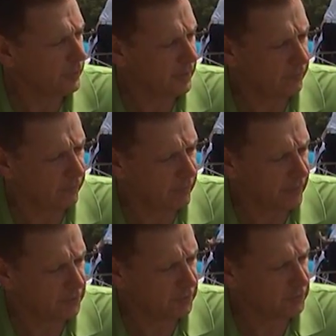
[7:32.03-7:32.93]
have
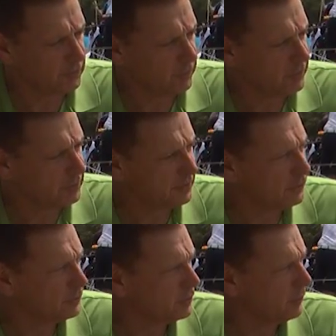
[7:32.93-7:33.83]
last year's
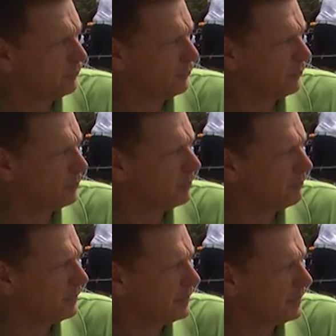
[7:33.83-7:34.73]
research from the
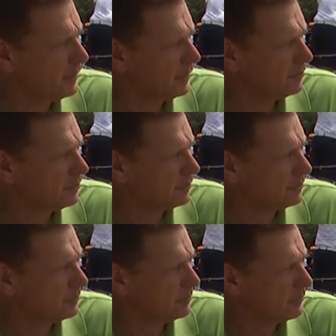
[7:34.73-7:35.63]
VTS
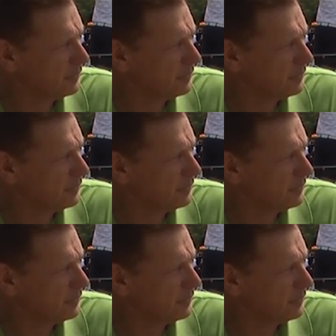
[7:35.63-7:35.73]
system.